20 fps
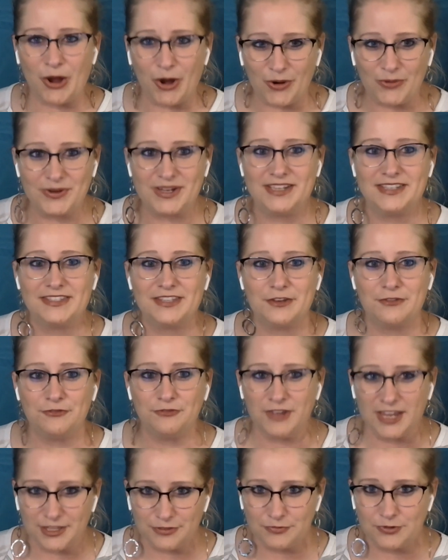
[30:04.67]
always
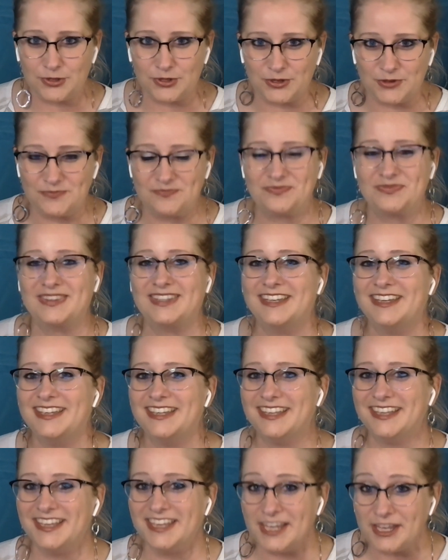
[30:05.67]
faithful,
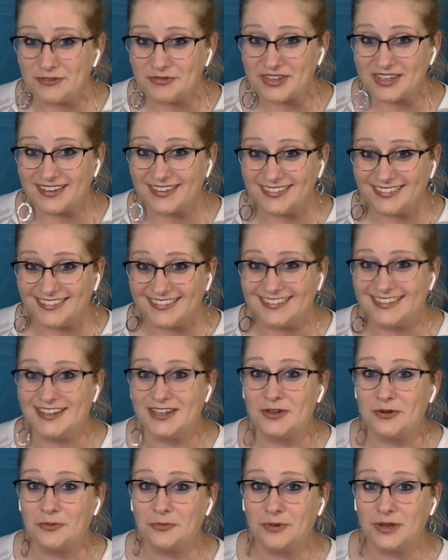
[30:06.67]
even
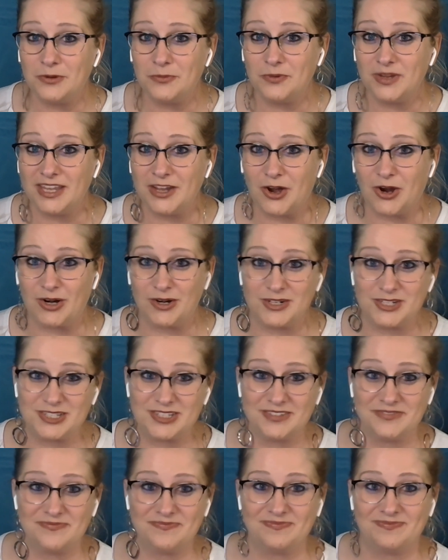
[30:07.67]
when we aren't.